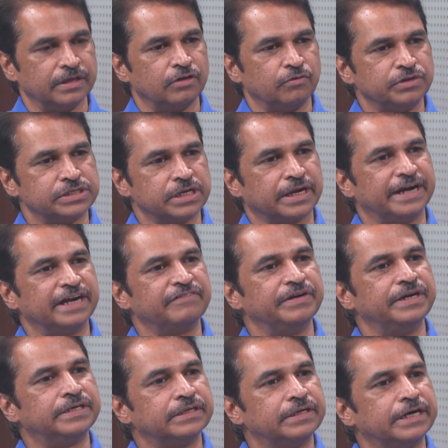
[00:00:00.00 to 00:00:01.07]
which are kind of
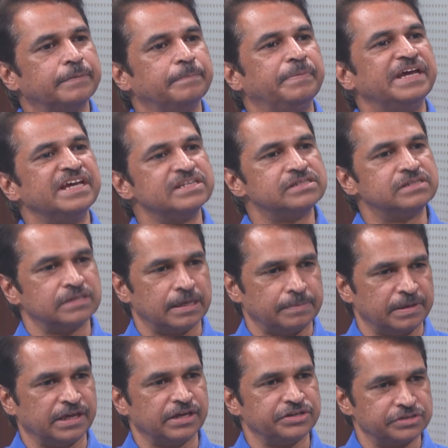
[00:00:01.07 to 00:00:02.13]
internet based
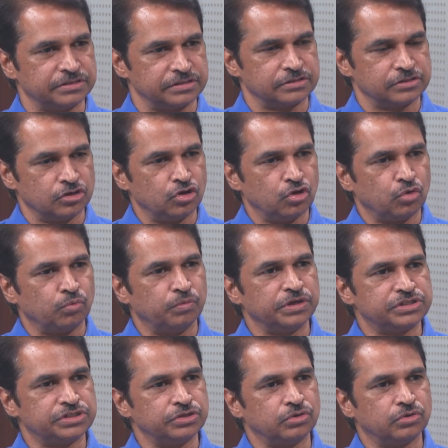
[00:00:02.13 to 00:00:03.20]
applications,
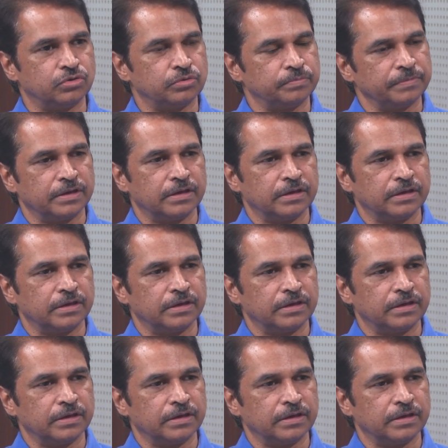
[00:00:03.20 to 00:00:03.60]
which, you know,